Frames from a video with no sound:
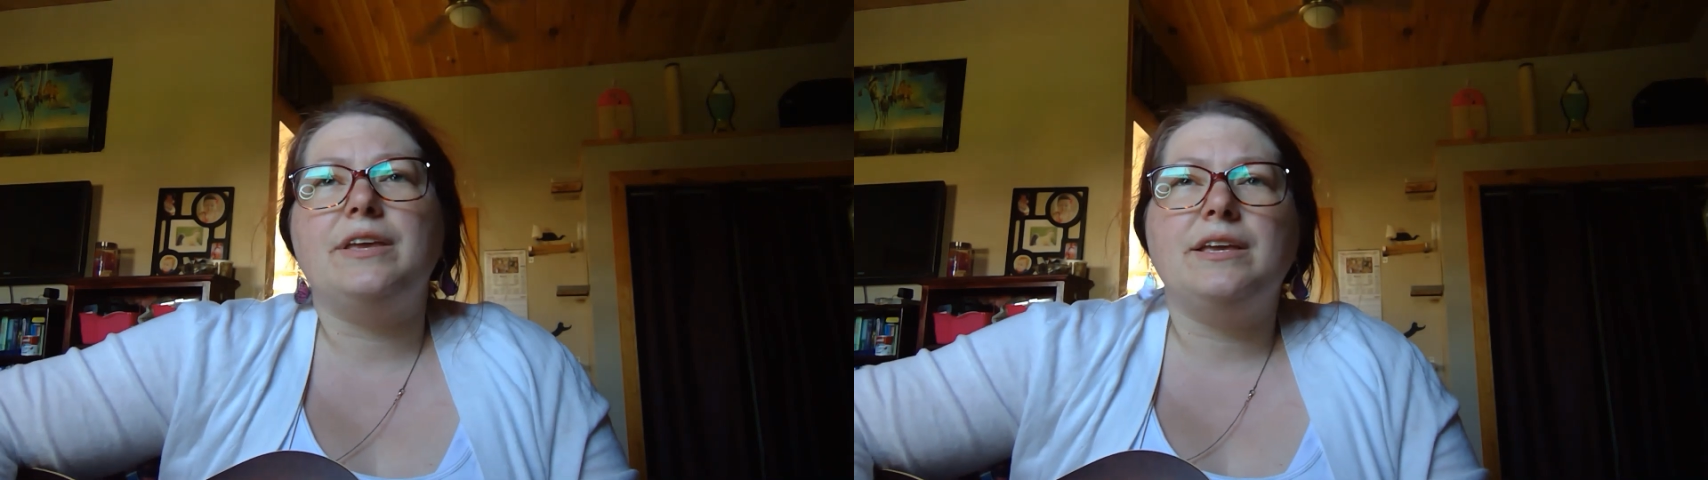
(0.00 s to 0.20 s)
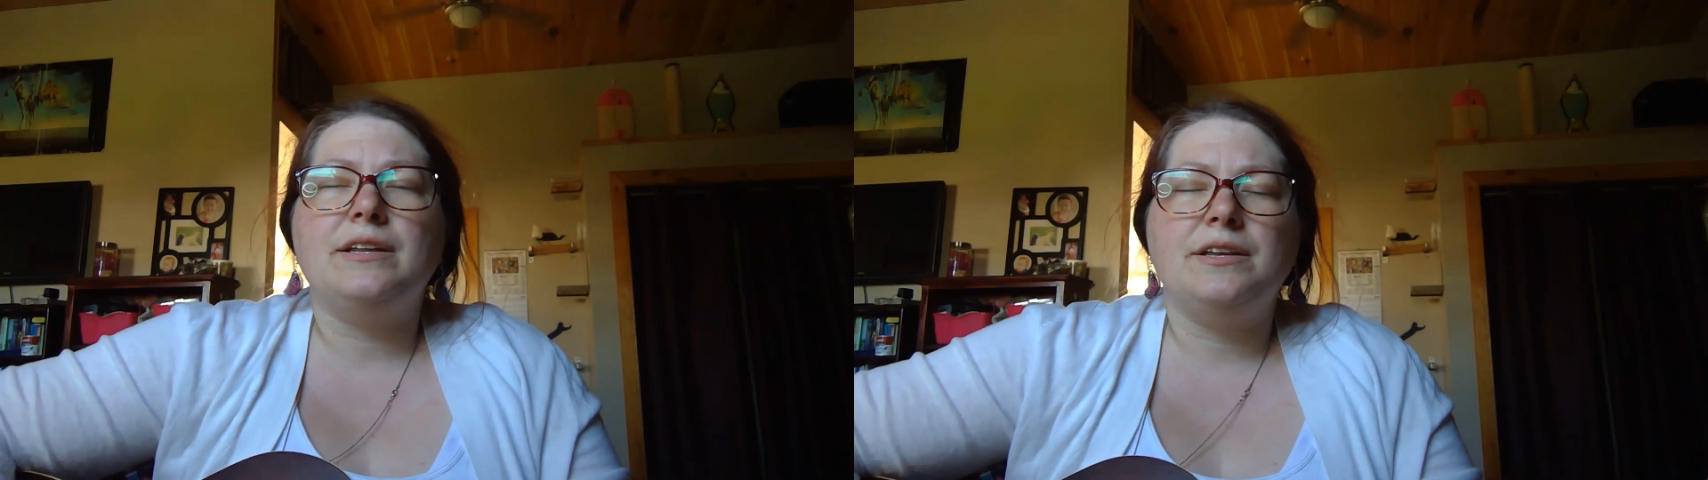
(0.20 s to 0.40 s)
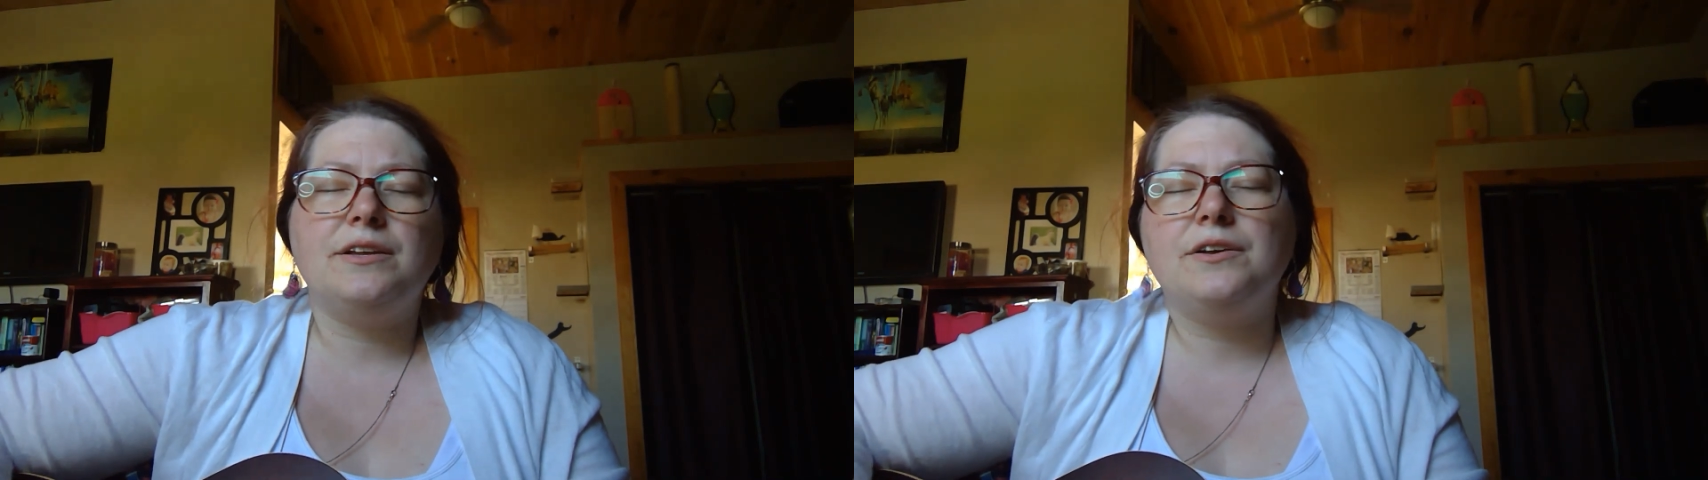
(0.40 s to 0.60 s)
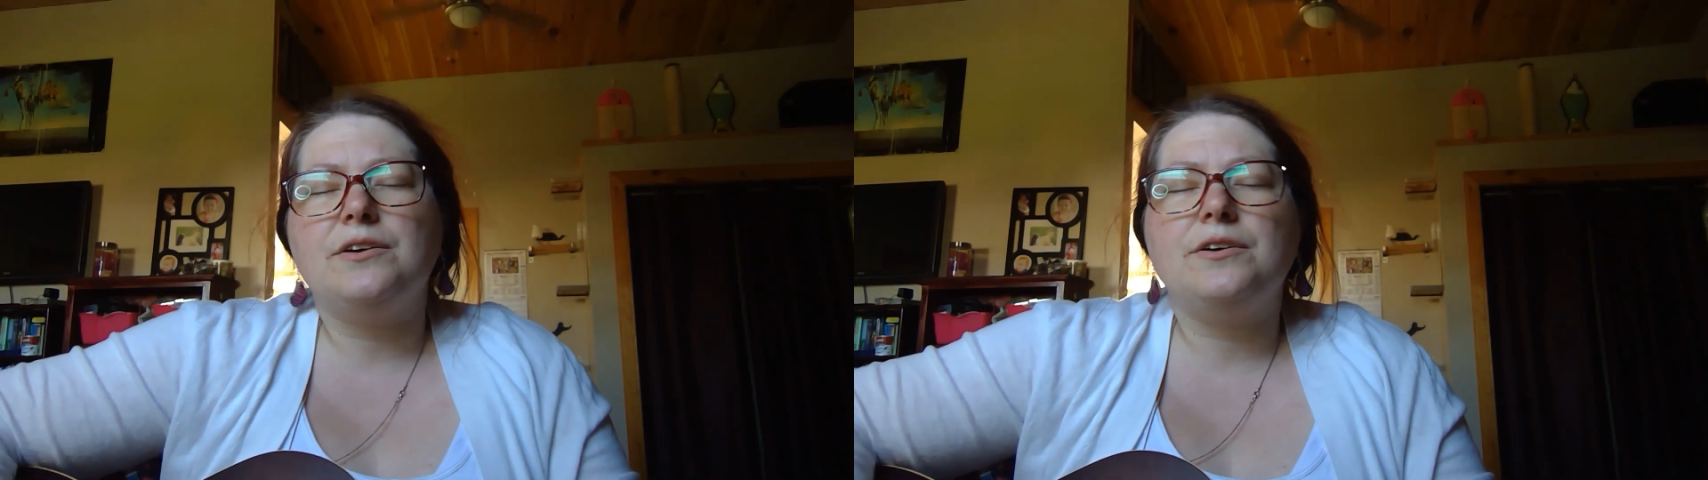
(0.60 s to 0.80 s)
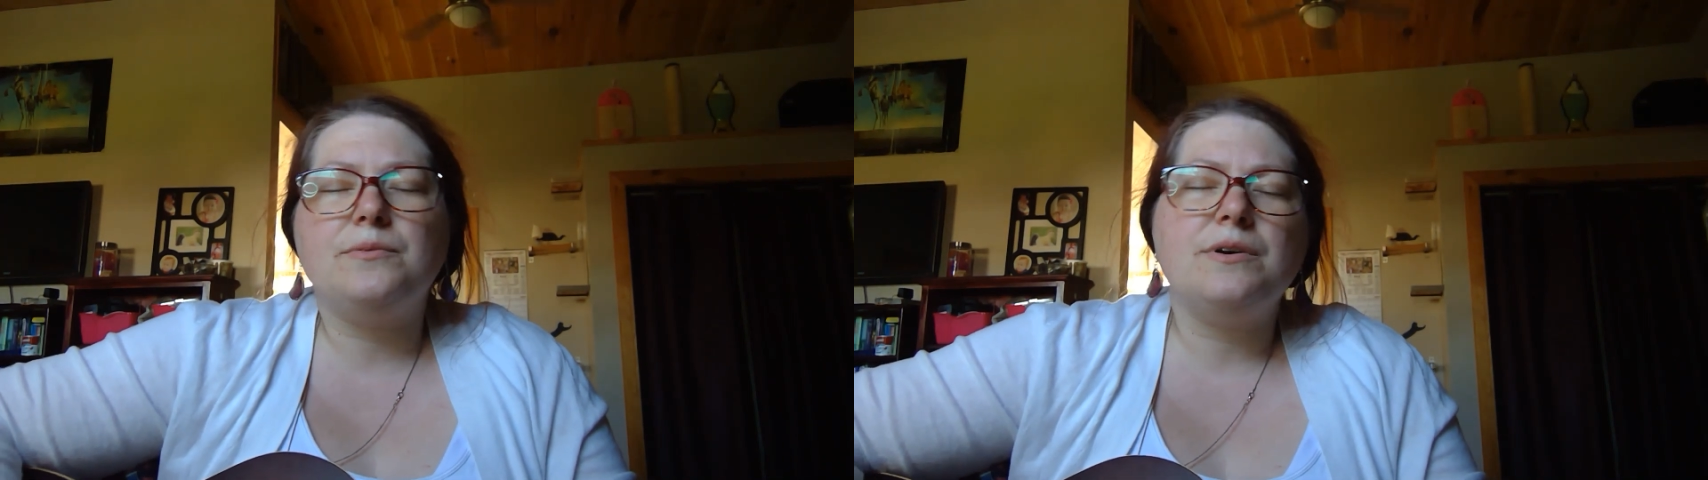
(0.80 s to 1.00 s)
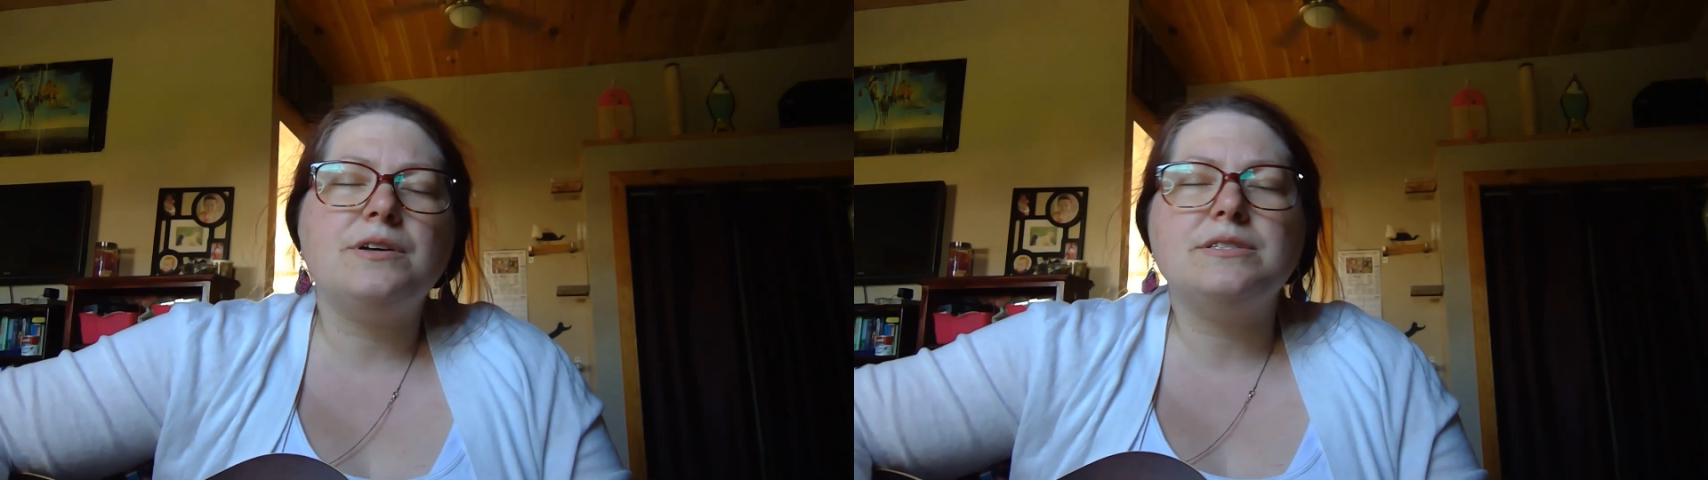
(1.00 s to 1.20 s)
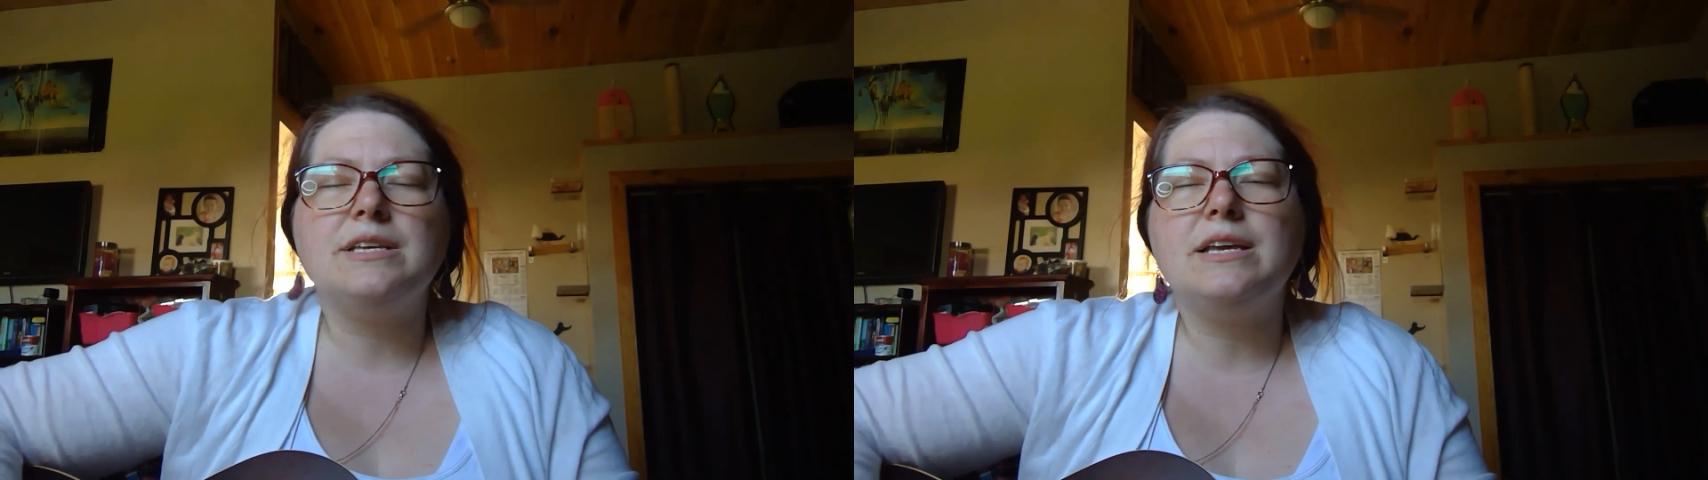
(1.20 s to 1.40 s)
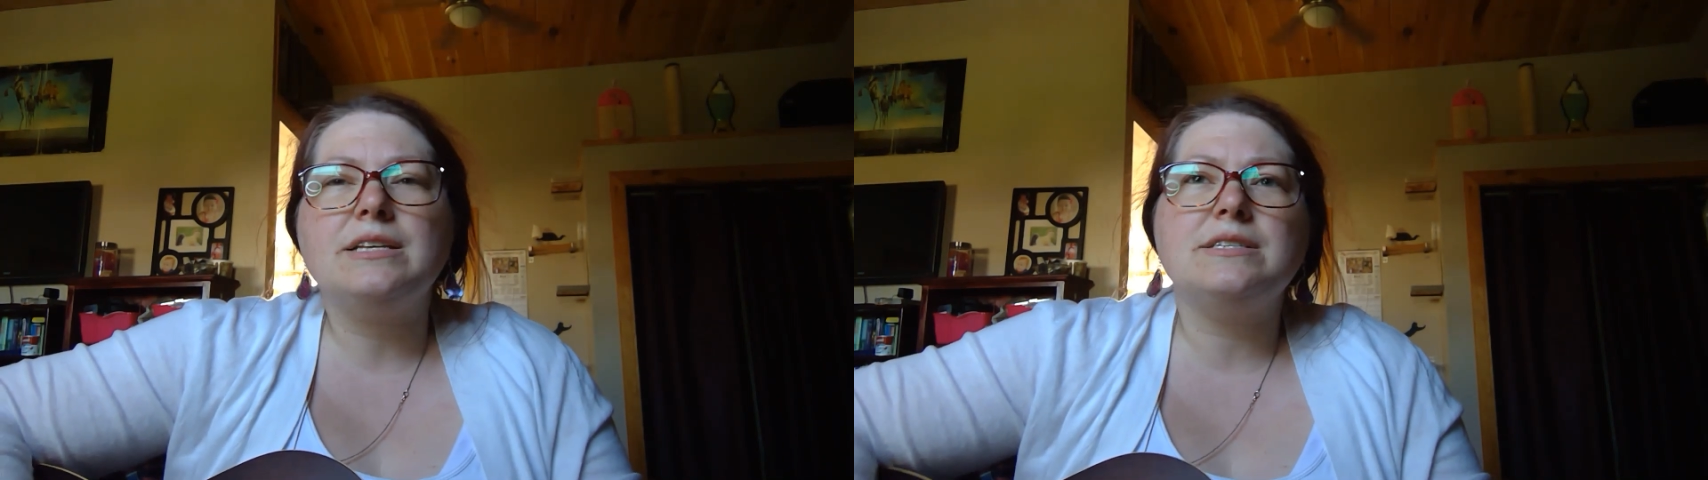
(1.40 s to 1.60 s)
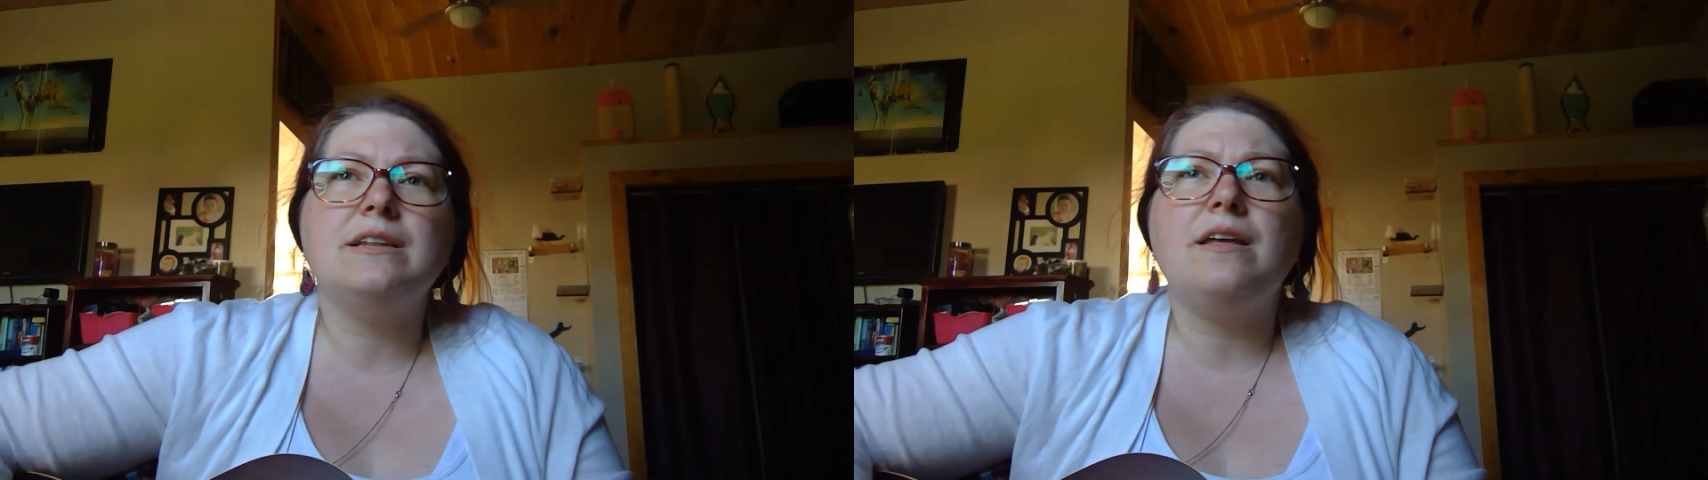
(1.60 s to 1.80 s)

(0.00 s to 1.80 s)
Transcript: feeling good was easy,